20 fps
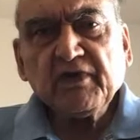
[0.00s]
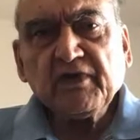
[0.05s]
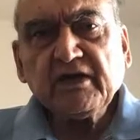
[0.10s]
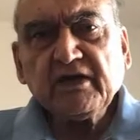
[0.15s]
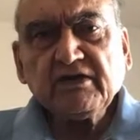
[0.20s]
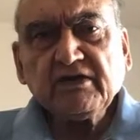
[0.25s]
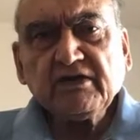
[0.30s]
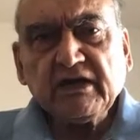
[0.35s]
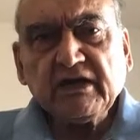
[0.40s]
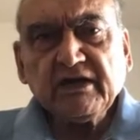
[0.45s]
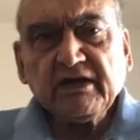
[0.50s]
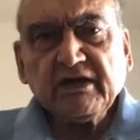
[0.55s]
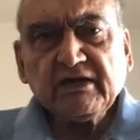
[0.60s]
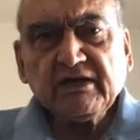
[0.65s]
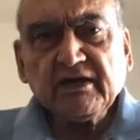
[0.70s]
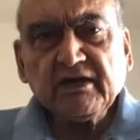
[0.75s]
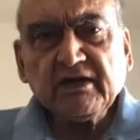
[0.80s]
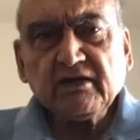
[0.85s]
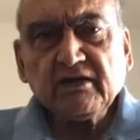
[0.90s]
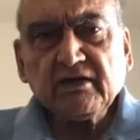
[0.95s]
very
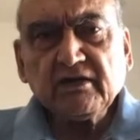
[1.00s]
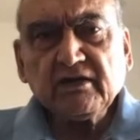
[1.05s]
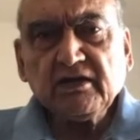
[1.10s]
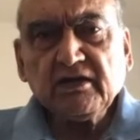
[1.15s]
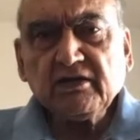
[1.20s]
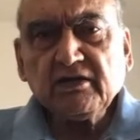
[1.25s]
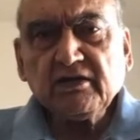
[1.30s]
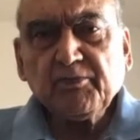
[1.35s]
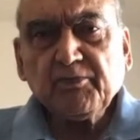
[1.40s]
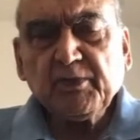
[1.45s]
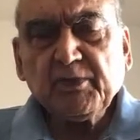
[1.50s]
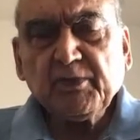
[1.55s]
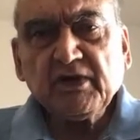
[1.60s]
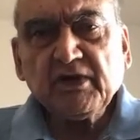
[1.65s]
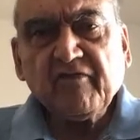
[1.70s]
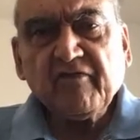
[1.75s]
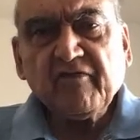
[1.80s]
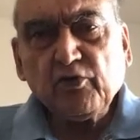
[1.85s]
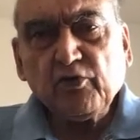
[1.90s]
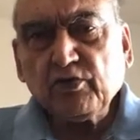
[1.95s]
intelligent and Indian
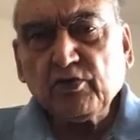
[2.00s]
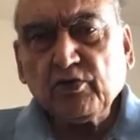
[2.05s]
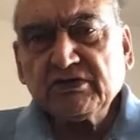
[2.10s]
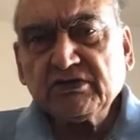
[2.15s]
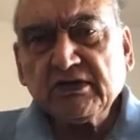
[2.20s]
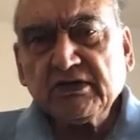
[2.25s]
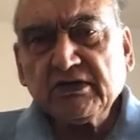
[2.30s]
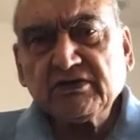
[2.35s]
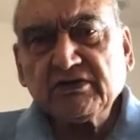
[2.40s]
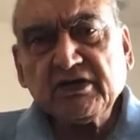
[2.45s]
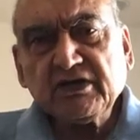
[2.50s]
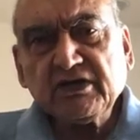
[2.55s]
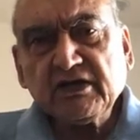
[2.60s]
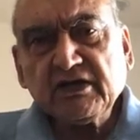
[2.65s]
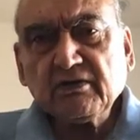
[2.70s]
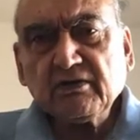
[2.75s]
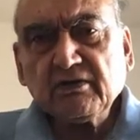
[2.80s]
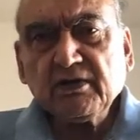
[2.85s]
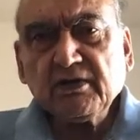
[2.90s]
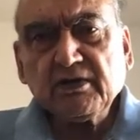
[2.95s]
people are fools and
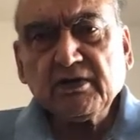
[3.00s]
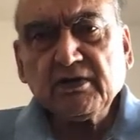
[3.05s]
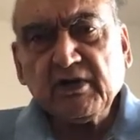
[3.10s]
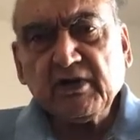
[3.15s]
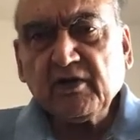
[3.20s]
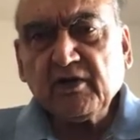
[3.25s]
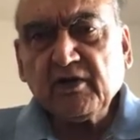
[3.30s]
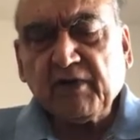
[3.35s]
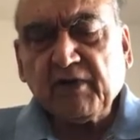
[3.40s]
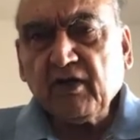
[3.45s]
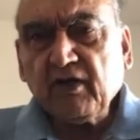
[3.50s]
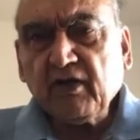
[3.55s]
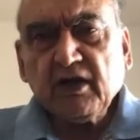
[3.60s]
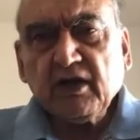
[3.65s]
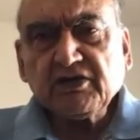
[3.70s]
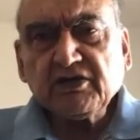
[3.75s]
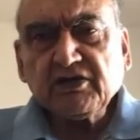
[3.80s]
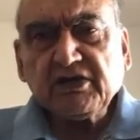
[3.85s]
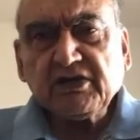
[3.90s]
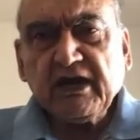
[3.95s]
she can remain in
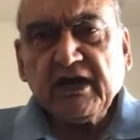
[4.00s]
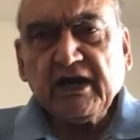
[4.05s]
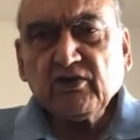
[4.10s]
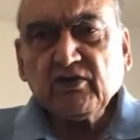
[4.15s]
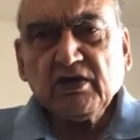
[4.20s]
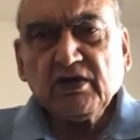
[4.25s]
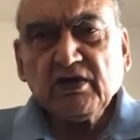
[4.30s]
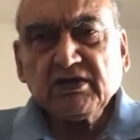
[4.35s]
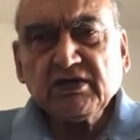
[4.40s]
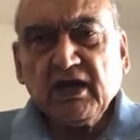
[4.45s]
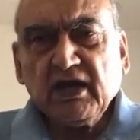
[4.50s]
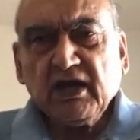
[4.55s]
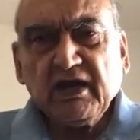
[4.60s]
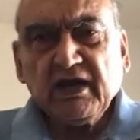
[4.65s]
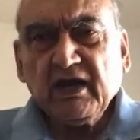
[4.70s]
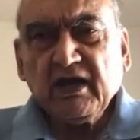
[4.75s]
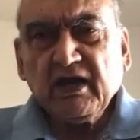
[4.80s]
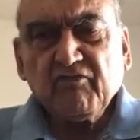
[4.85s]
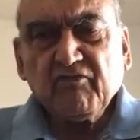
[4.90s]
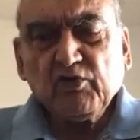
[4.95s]
power.
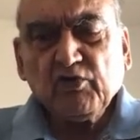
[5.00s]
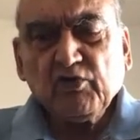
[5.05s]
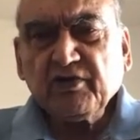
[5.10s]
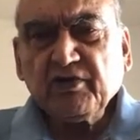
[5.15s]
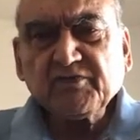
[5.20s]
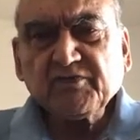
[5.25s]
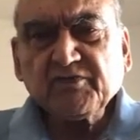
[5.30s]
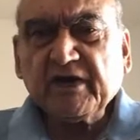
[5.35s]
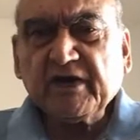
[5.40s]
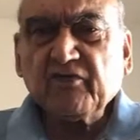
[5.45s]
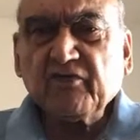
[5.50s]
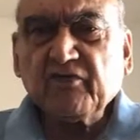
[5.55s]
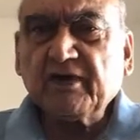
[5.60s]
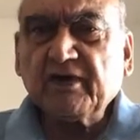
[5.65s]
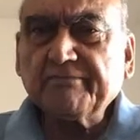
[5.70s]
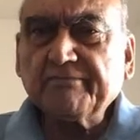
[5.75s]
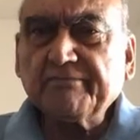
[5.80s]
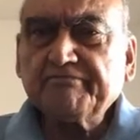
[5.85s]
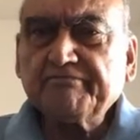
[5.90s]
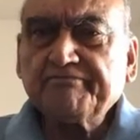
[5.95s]
I have no
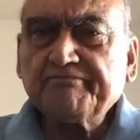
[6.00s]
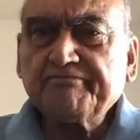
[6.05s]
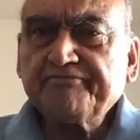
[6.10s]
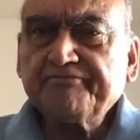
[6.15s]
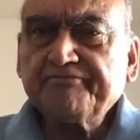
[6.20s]
respect for her.